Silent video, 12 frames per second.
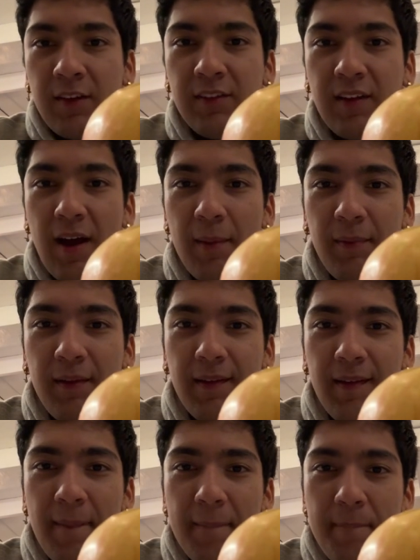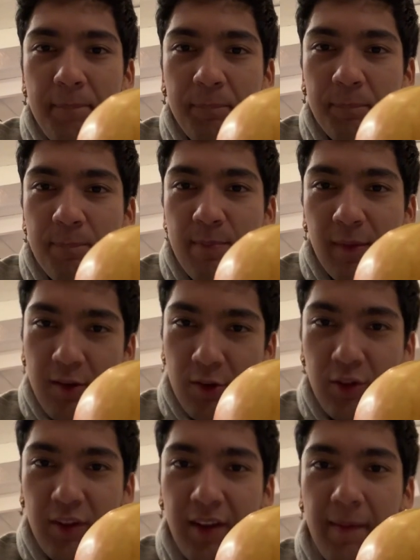Skype here.
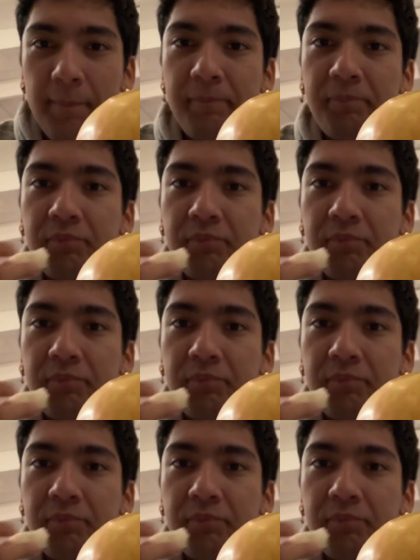You see?